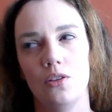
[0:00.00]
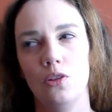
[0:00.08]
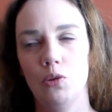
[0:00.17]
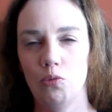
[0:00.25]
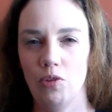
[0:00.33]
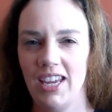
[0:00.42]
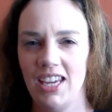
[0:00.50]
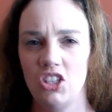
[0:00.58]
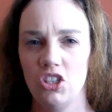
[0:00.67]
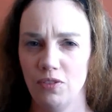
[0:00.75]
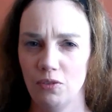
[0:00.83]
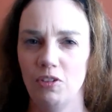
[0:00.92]
the
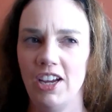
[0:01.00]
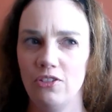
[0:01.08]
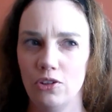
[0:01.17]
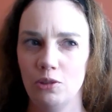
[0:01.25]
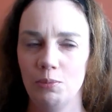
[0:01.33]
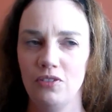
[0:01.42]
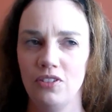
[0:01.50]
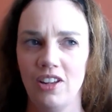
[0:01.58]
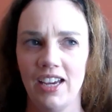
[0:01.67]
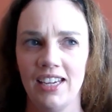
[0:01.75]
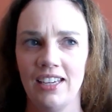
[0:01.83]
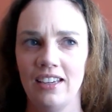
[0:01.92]
rage of the Red Room, if you
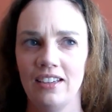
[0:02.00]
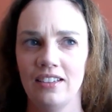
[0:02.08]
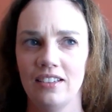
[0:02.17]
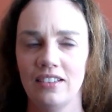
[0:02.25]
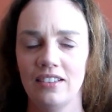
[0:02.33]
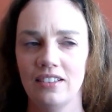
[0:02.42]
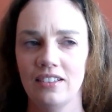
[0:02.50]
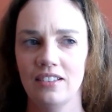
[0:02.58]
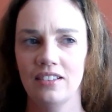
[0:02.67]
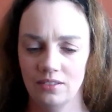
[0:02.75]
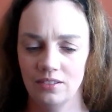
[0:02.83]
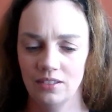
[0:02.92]
like.
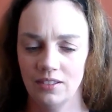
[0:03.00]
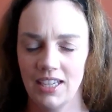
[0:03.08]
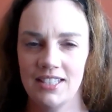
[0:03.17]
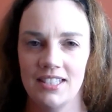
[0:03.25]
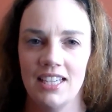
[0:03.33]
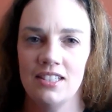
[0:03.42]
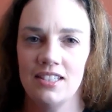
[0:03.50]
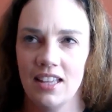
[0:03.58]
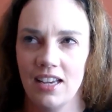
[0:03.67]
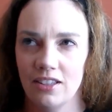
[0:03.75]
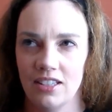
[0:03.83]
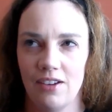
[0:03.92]
That sense
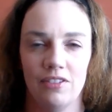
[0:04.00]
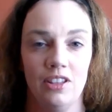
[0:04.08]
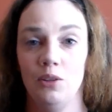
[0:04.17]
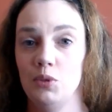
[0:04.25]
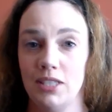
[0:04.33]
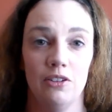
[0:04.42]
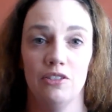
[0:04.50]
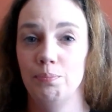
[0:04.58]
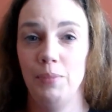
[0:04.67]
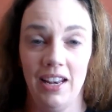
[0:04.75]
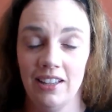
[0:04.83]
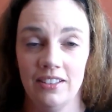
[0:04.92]
that everything was out
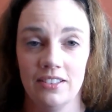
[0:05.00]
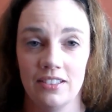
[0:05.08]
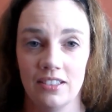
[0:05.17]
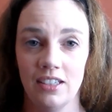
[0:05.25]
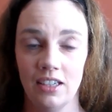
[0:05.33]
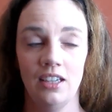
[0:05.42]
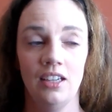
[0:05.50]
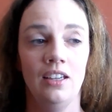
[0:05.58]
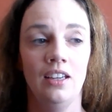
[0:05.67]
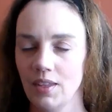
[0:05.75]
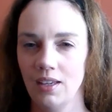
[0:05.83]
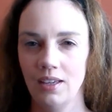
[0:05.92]
of balance.
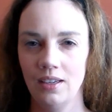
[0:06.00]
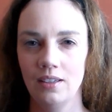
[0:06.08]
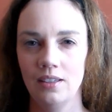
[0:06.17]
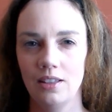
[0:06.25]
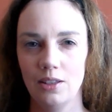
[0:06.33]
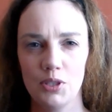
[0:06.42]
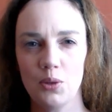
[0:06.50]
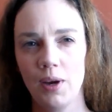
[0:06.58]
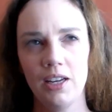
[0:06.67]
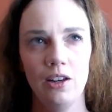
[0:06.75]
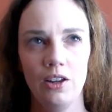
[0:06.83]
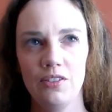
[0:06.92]
There was
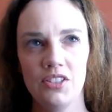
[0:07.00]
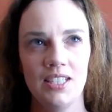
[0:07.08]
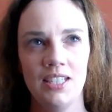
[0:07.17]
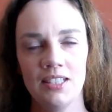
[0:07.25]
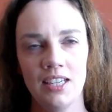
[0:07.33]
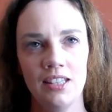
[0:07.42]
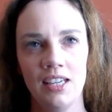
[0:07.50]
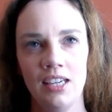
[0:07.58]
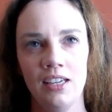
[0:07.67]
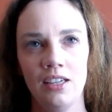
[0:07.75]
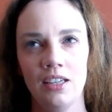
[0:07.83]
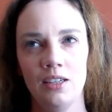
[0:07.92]
quite a lot of scenes, I
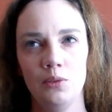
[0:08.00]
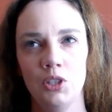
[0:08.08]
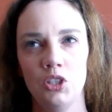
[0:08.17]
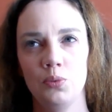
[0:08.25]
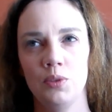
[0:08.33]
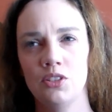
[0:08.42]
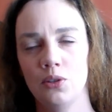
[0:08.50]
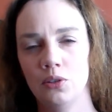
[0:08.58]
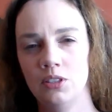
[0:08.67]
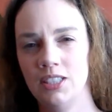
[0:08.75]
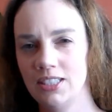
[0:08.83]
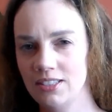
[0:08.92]
think, in which we
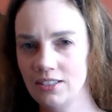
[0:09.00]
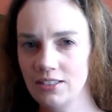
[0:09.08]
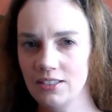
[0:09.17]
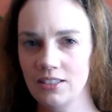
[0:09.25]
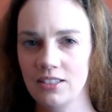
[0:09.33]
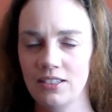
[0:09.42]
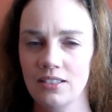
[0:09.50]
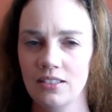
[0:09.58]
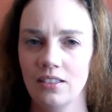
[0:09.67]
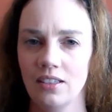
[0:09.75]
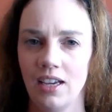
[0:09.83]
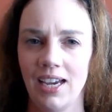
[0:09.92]
saw distances
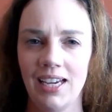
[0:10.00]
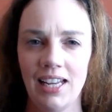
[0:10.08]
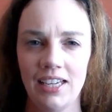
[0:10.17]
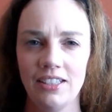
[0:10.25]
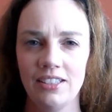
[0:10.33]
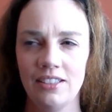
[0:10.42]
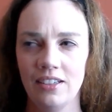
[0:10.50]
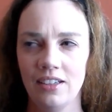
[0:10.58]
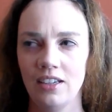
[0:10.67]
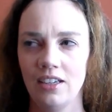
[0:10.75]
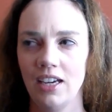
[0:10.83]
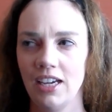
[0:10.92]
highlighted,
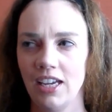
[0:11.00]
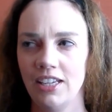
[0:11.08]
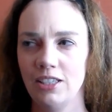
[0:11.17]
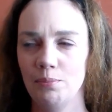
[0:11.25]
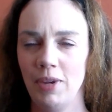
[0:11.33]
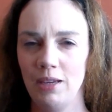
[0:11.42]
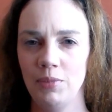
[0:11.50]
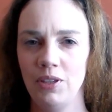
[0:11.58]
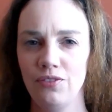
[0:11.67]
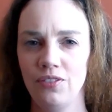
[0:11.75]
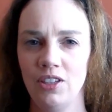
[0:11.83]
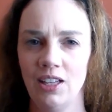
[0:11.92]
and it made
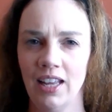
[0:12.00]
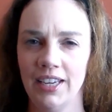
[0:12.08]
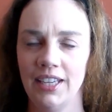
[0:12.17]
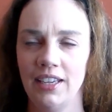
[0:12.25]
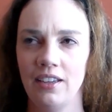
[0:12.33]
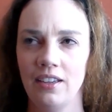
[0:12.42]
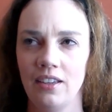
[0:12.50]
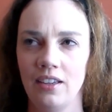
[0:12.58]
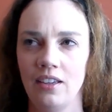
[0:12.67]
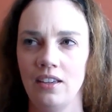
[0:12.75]
me feel like